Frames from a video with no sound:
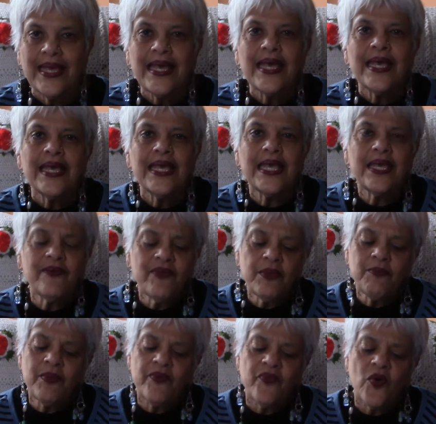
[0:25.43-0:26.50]
Even
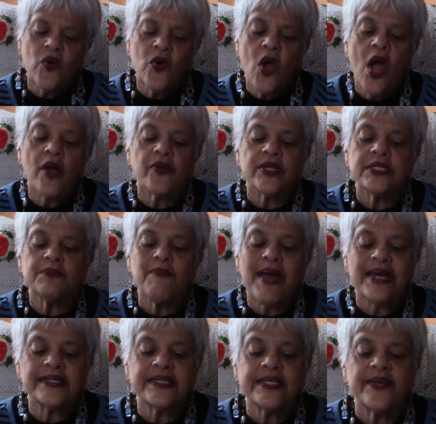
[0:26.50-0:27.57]
before Congress
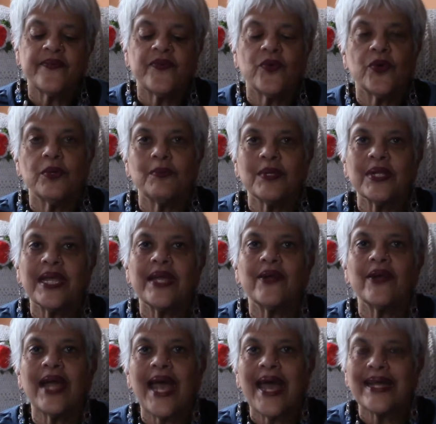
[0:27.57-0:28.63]
passed the Affordable Care
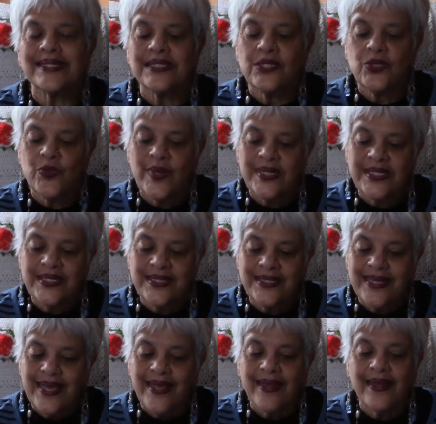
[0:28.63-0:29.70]
Act in
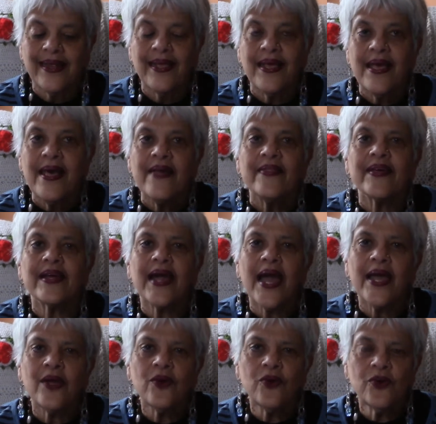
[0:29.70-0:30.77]
2010, the
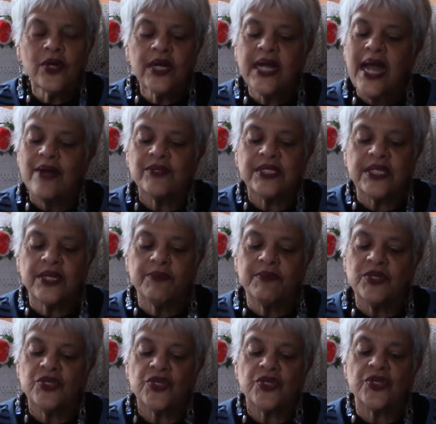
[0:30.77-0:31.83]
Cuyahoga County
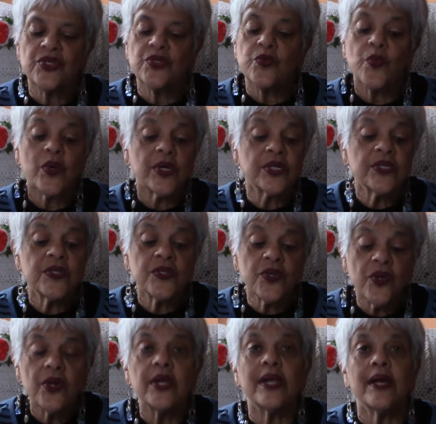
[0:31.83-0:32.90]
Commissioners were
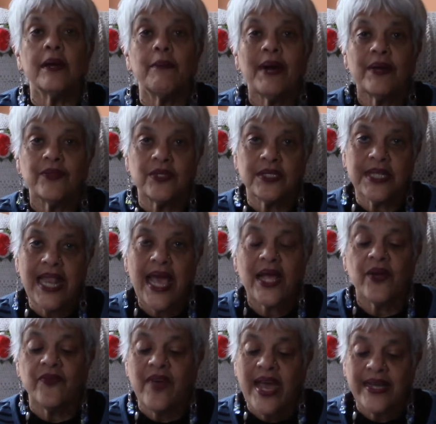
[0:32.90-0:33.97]
concerned about this lack of
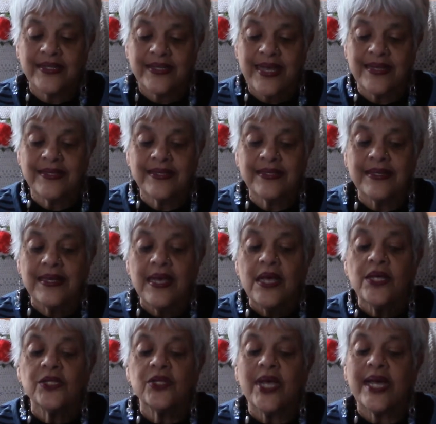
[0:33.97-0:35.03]
access
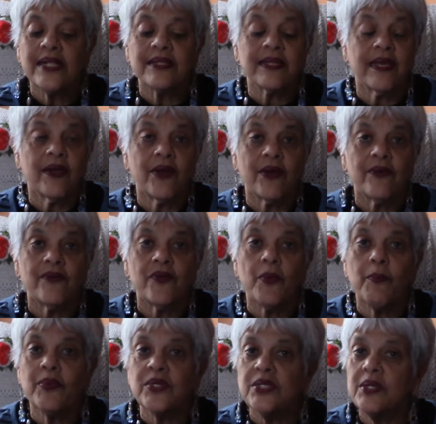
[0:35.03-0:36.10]
to health care for
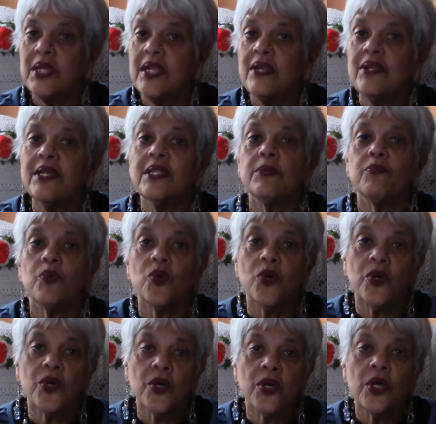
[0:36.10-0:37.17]
particularly the
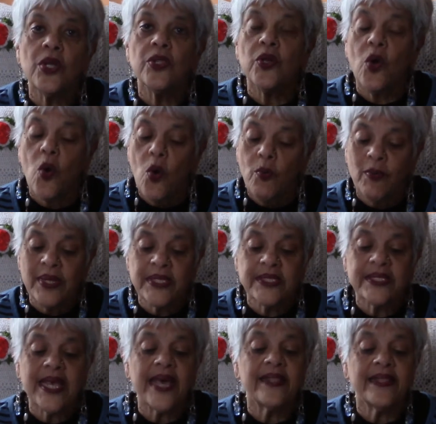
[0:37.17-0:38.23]
poor, the homeless,
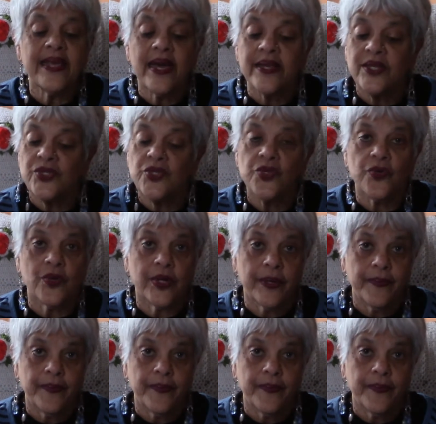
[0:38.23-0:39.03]
and the uninsured.